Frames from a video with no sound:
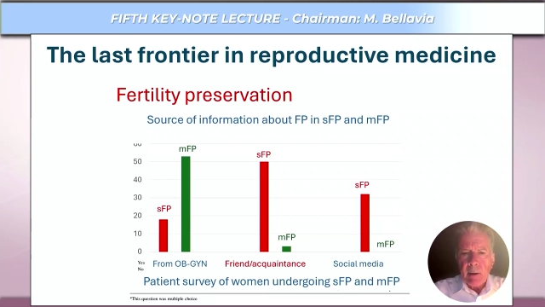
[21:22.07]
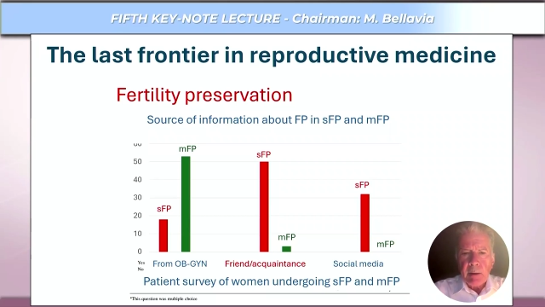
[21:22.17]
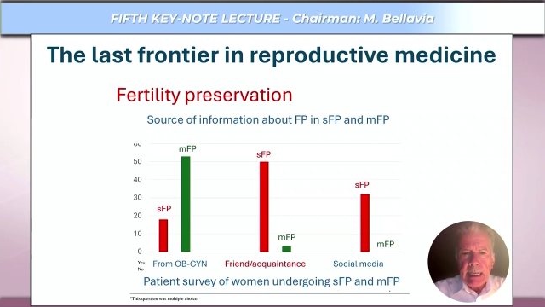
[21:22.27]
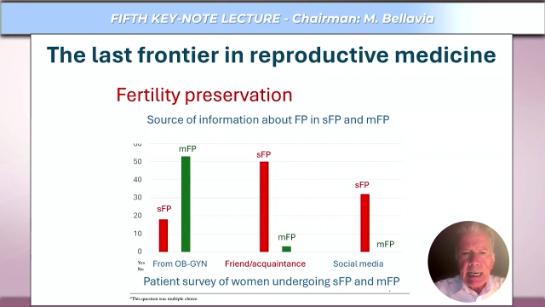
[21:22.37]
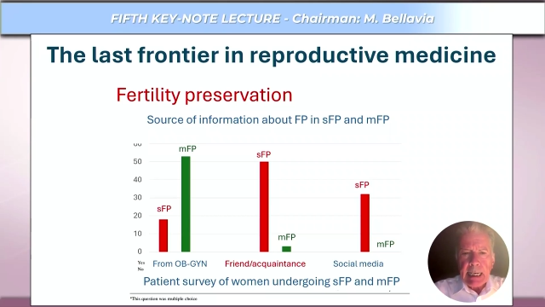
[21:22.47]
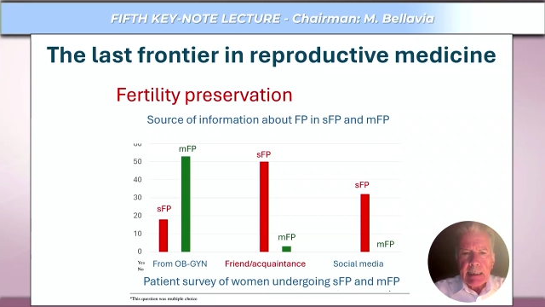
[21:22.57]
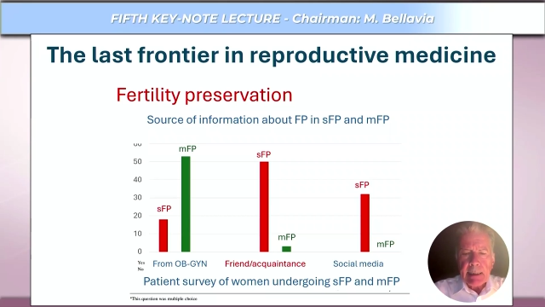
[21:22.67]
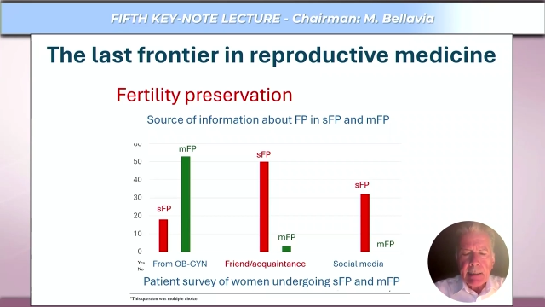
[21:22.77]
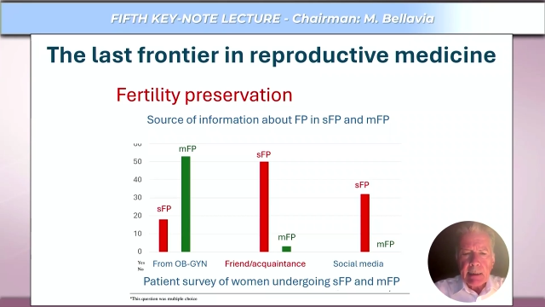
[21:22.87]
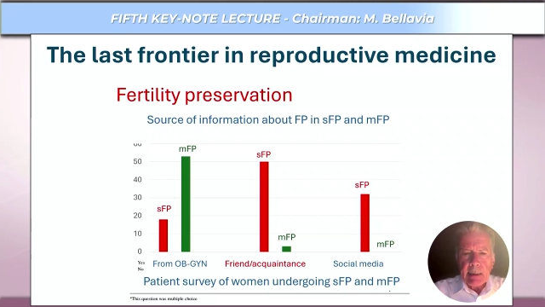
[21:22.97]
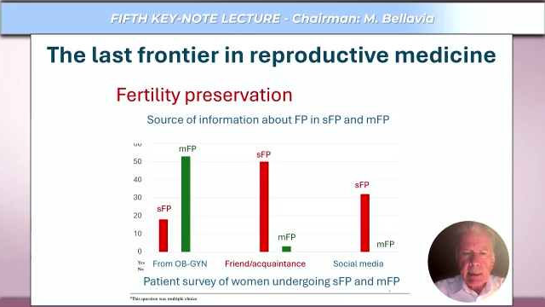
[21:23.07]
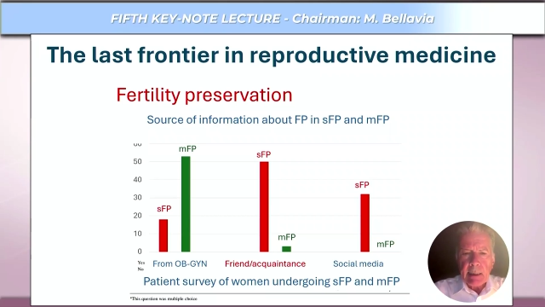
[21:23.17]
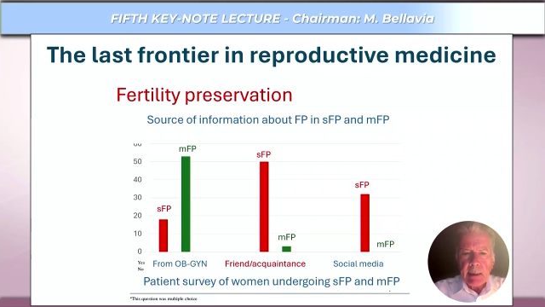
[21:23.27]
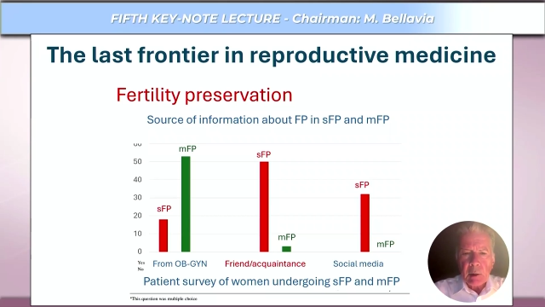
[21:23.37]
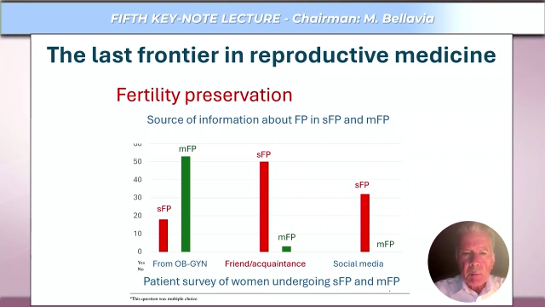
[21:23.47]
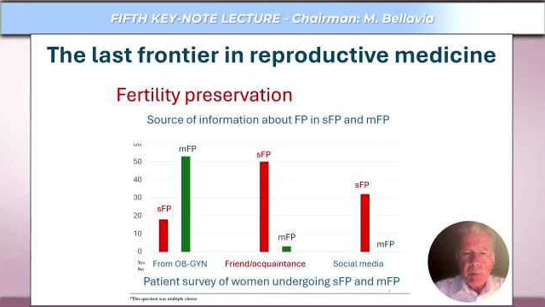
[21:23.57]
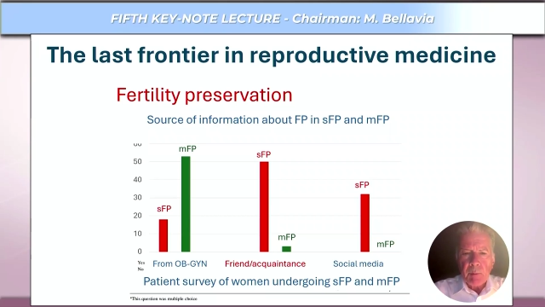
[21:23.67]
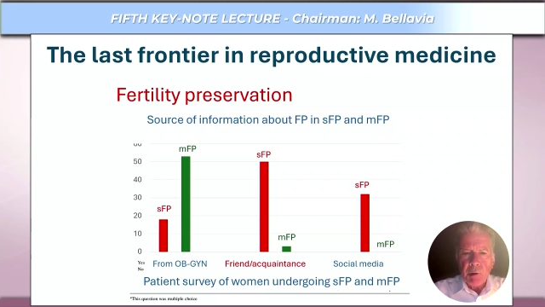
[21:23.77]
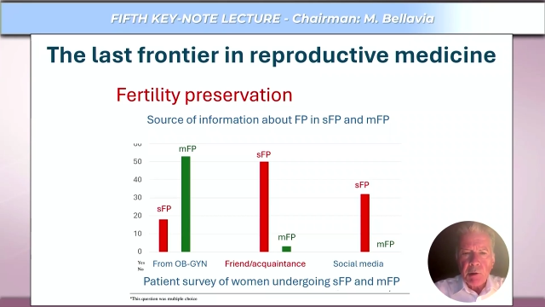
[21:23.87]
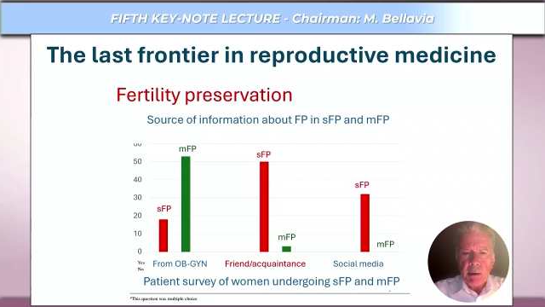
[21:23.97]
Whereas the
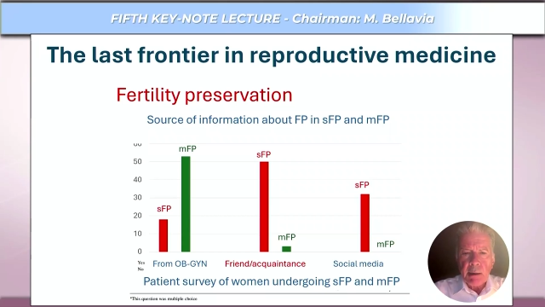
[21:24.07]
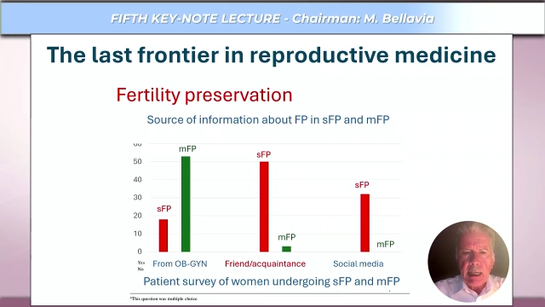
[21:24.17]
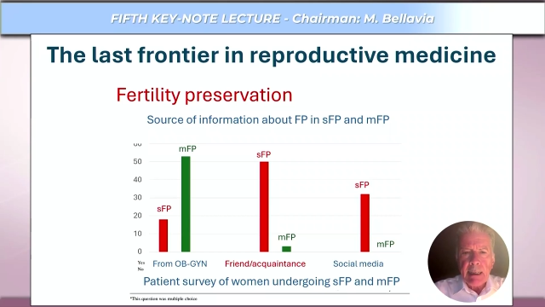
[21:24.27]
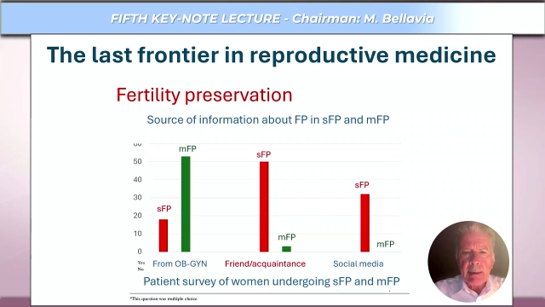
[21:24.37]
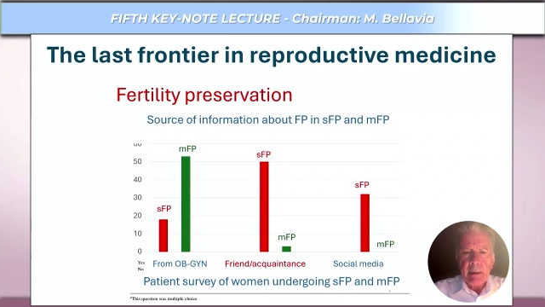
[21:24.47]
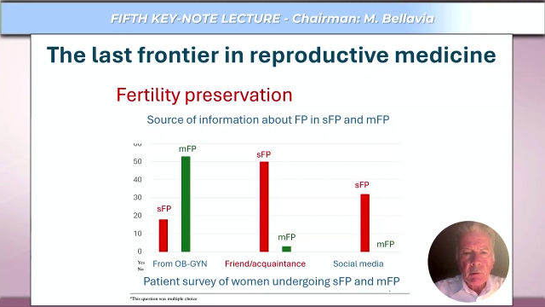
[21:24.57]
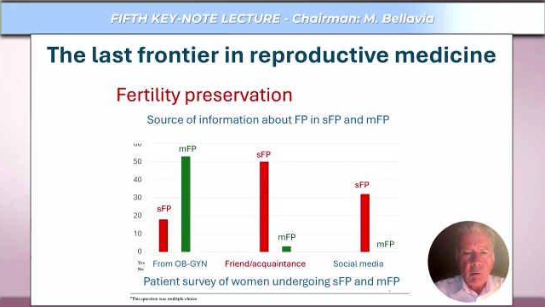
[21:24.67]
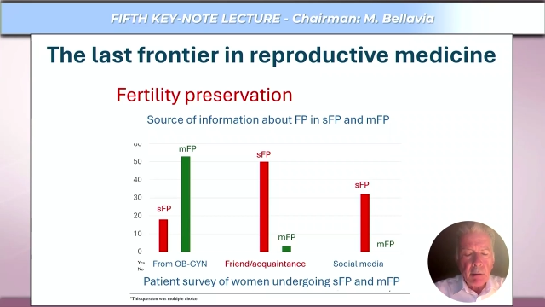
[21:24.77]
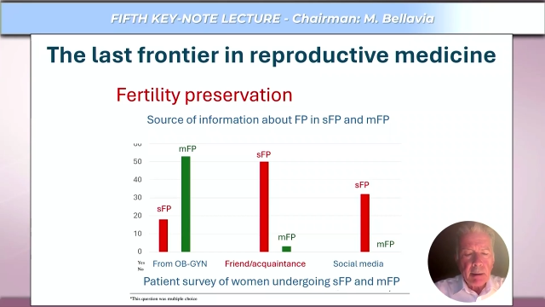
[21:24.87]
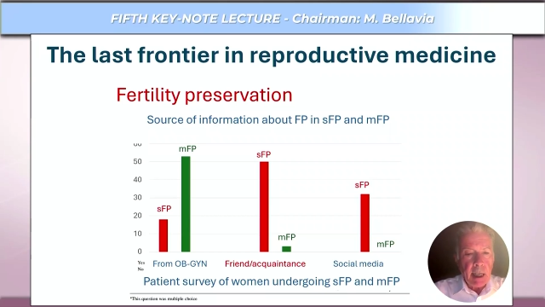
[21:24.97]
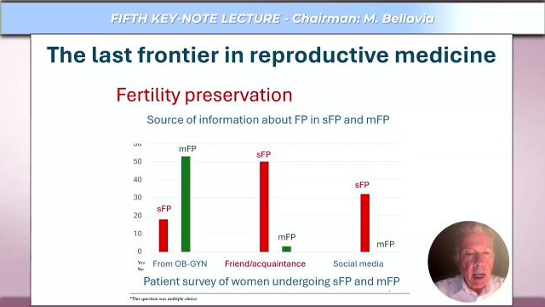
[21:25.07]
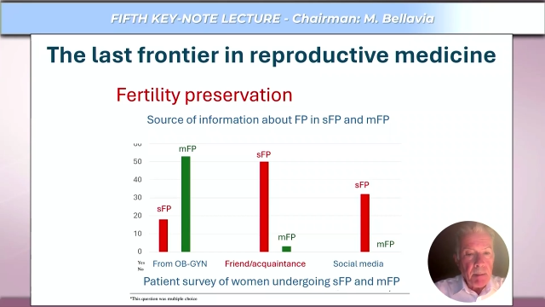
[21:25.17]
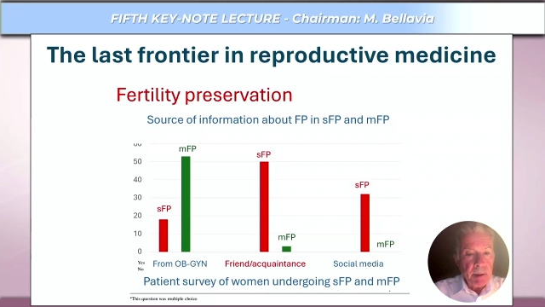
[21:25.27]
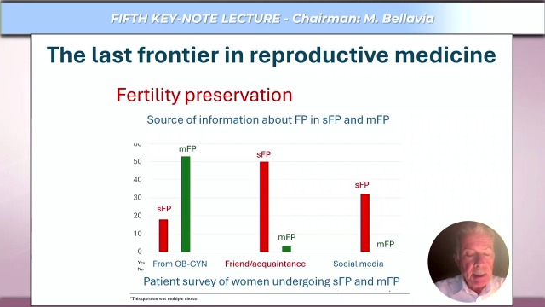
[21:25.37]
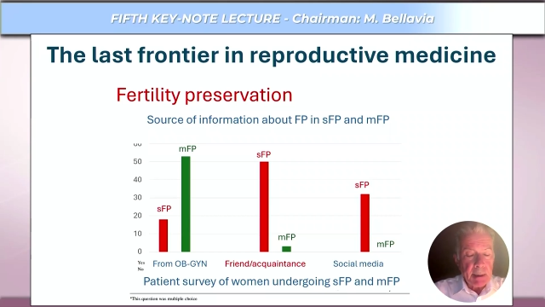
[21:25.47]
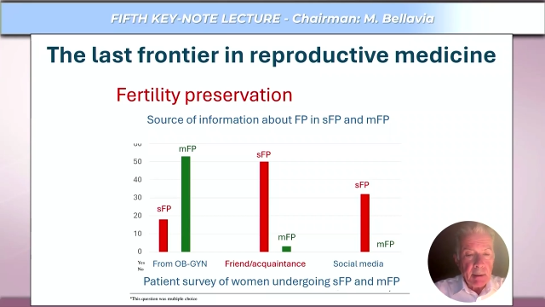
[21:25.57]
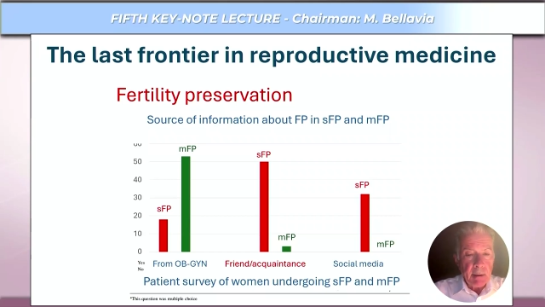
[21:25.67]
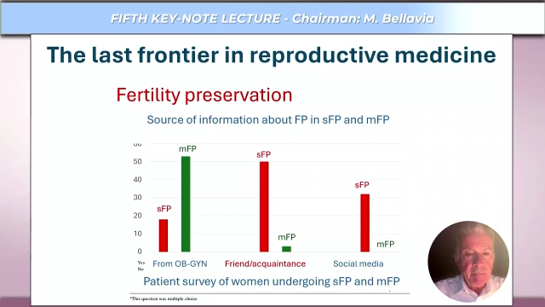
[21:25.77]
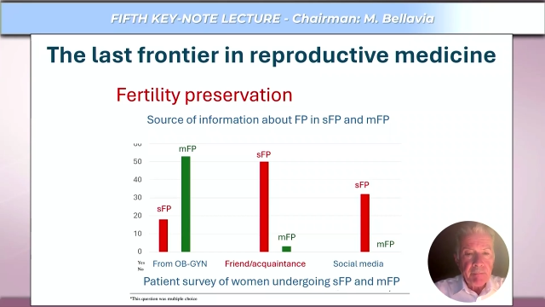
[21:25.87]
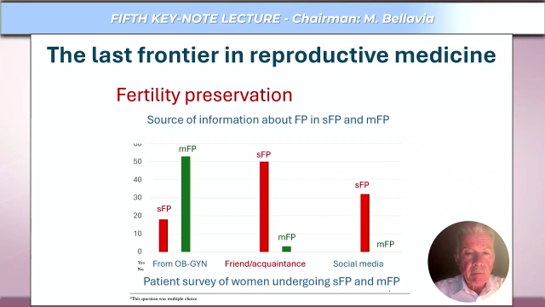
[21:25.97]
proportion are totally opposite
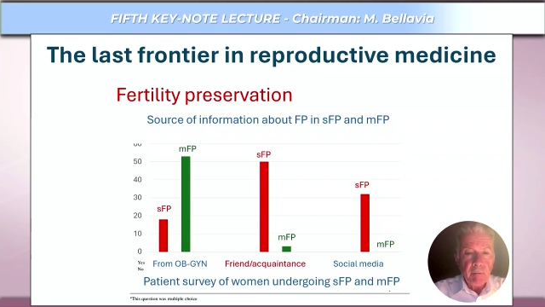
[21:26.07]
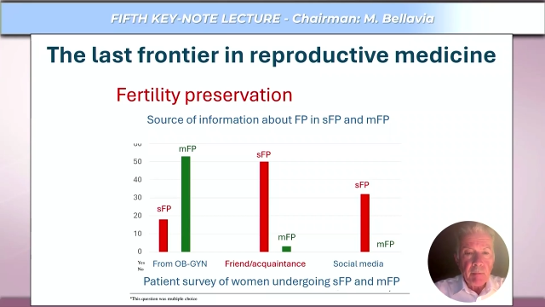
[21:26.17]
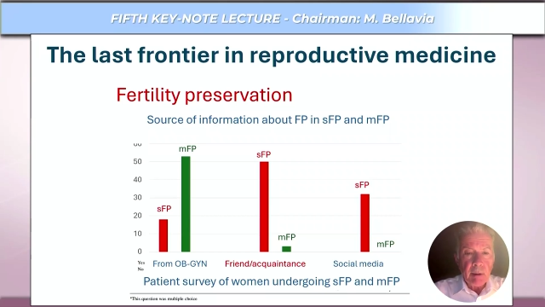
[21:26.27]
for